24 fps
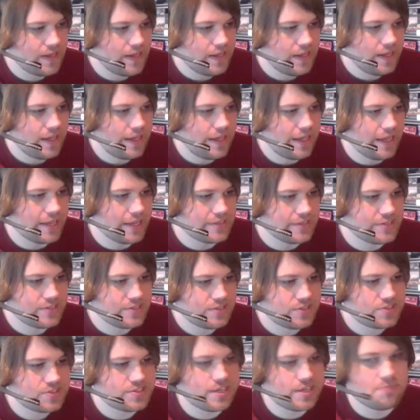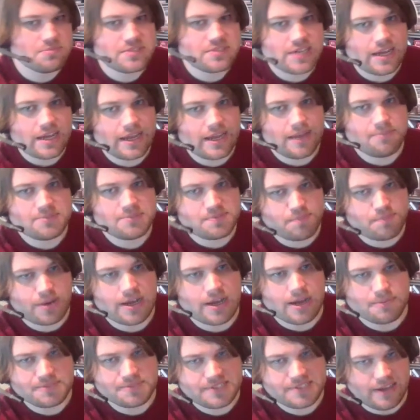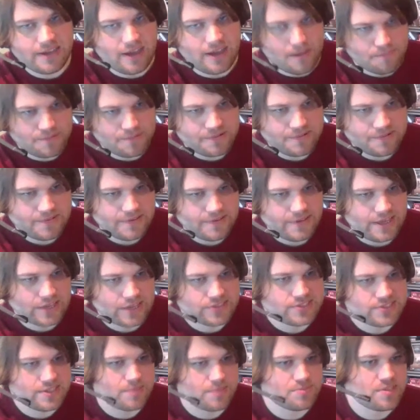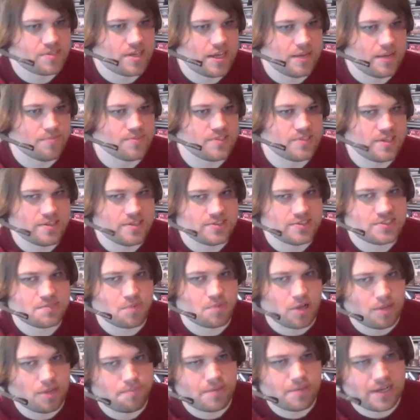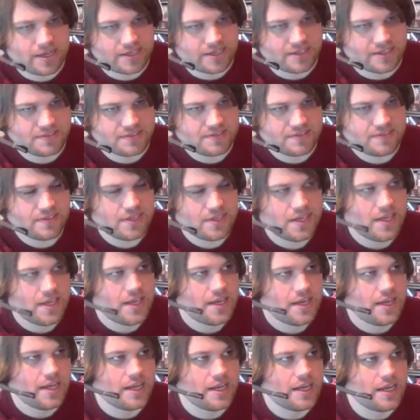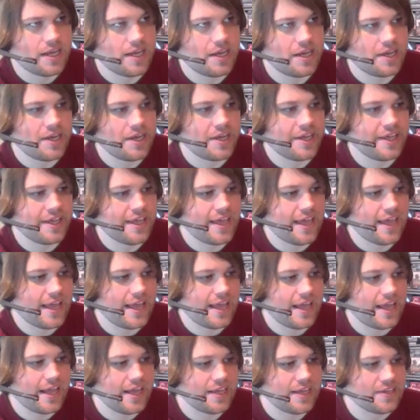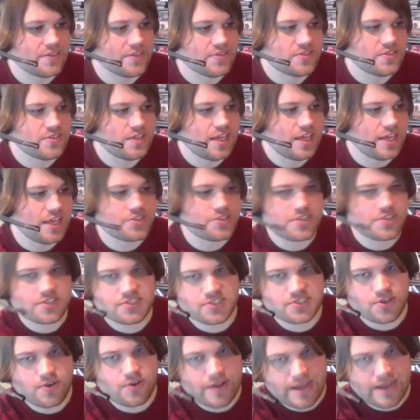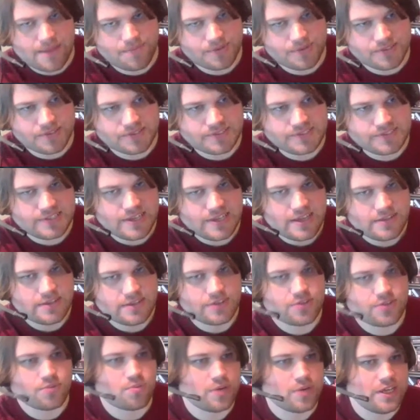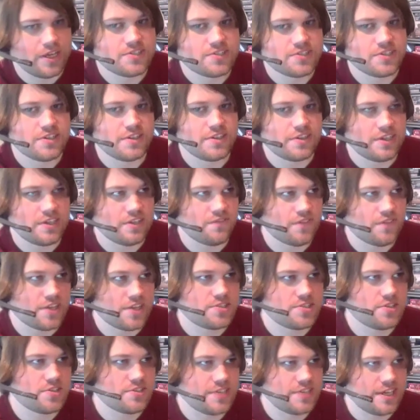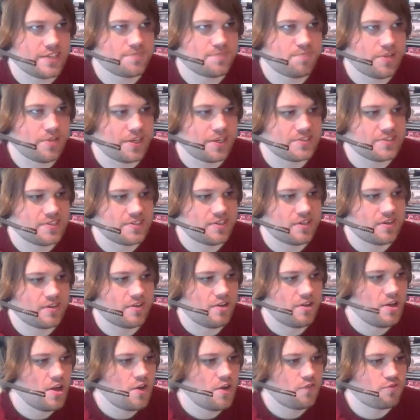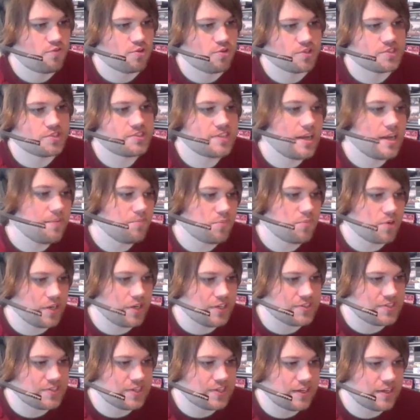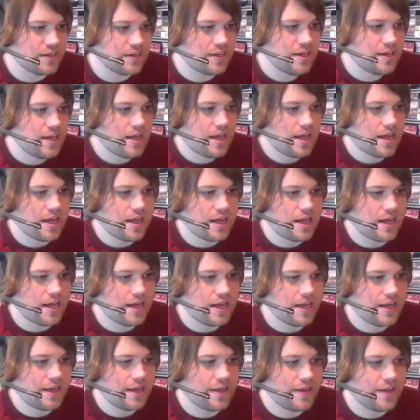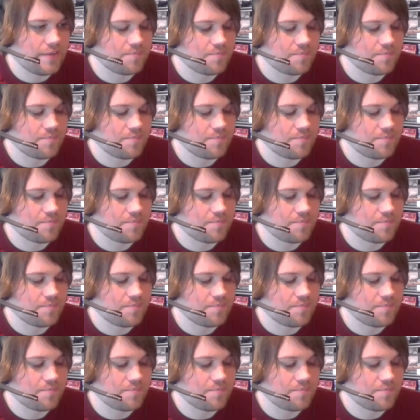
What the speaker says: it sometimes pops up, and sometimes in small pockets. And it just so happens that the region that the adventure takes place in, for some reason, uh,